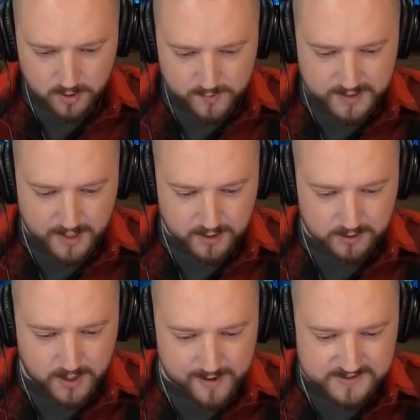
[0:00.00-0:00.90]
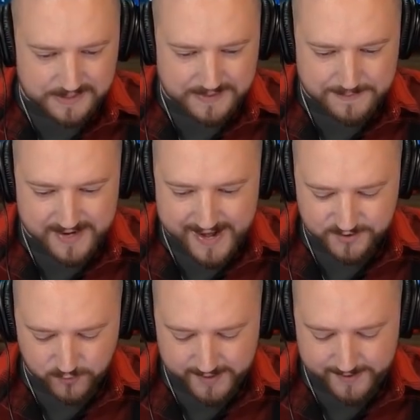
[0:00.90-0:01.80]
We got a lot of stuff coming at
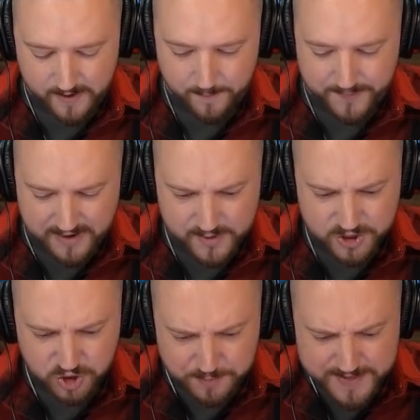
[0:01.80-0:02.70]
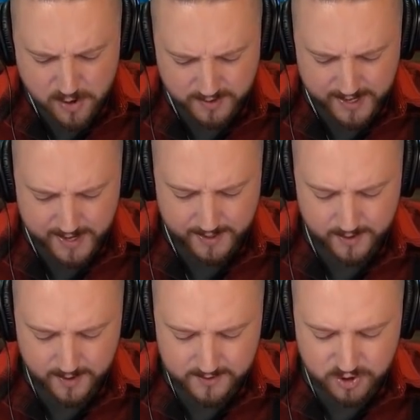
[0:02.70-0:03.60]
us right here. But we should be okay
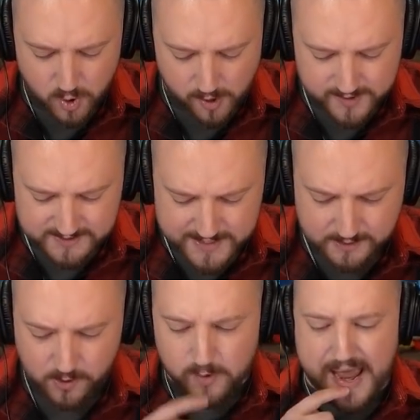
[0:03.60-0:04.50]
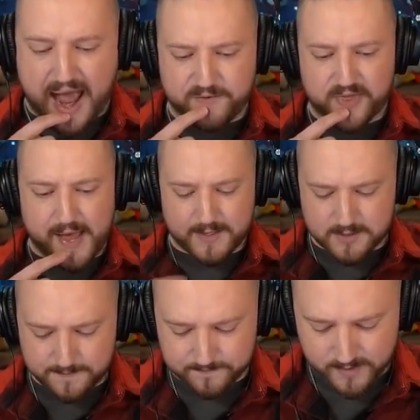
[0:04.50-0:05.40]
to honestly ignore half of
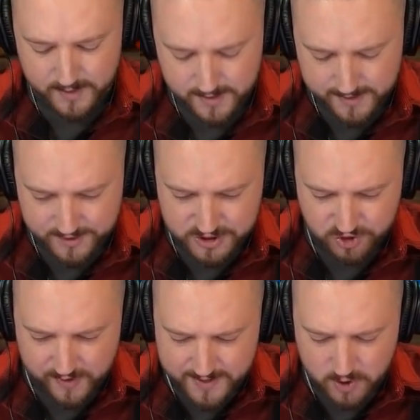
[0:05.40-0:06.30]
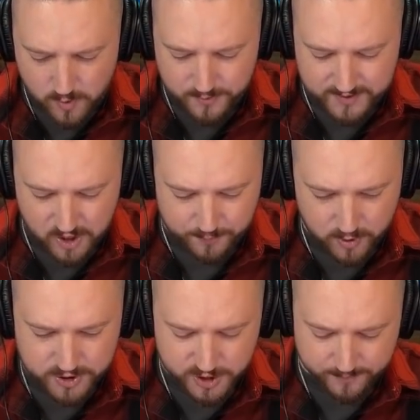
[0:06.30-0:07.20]
that. And just try and go in with another
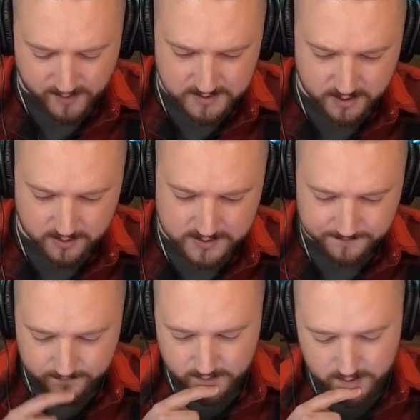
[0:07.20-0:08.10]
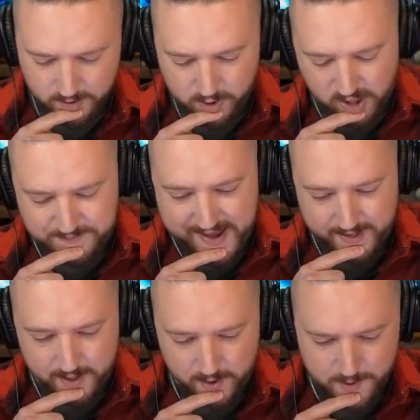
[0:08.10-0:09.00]
push here, boys and girls. Guards
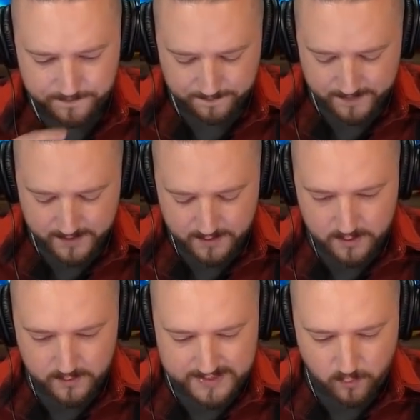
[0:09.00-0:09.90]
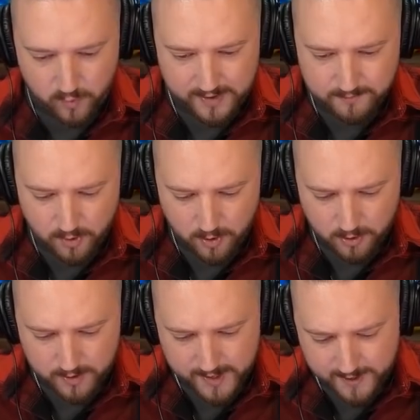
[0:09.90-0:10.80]
back here. Get one
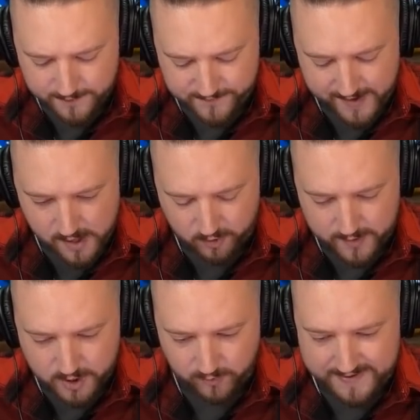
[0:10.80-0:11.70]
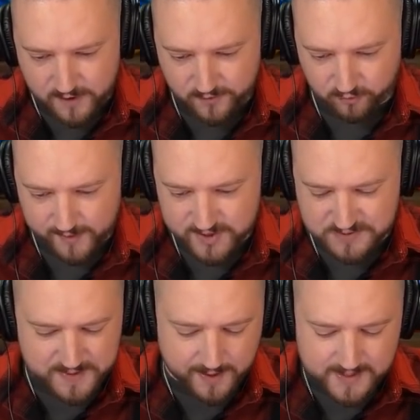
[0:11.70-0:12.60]
more uh, Valkyrie Graveyard Freeze,
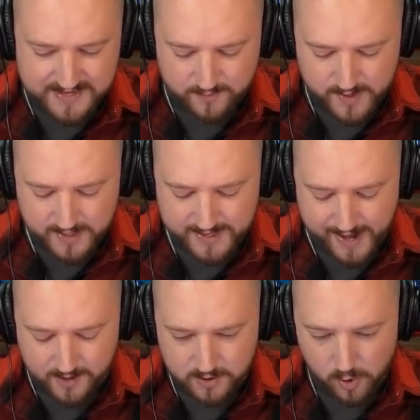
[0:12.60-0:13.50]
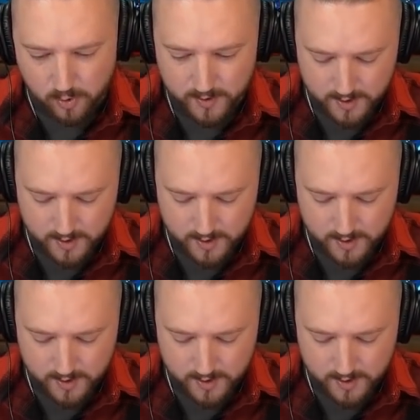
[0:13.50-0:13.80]
just because that way he can't go